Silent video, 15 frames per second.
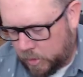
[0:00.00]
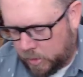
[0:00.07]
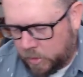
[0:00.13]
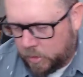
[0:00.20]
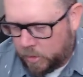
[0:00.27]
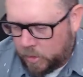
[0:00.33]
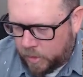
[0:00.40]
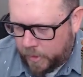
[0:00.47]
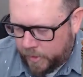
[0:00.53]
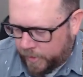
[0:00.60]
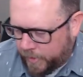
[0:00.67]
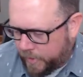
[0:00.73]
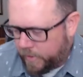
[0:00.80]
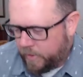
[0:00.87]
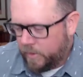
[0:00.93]
All
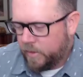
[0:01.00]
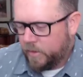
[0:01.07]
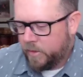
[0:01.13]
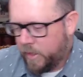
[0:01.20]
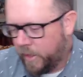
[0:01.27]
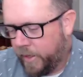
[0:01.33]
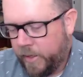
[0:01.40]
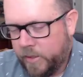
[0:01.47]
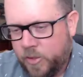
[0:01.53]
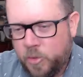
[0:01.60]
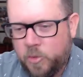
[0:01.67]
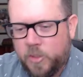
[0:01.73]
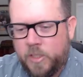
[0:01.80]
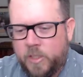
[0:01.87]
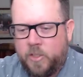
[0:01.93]
right. Yay, two
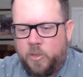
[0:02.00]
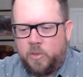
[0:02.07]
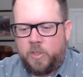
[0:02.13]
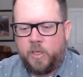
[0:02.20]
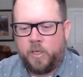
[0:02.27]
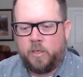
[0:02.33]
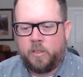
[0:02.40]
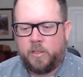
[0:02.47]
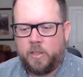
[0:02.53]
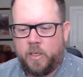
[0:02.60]
two stickers.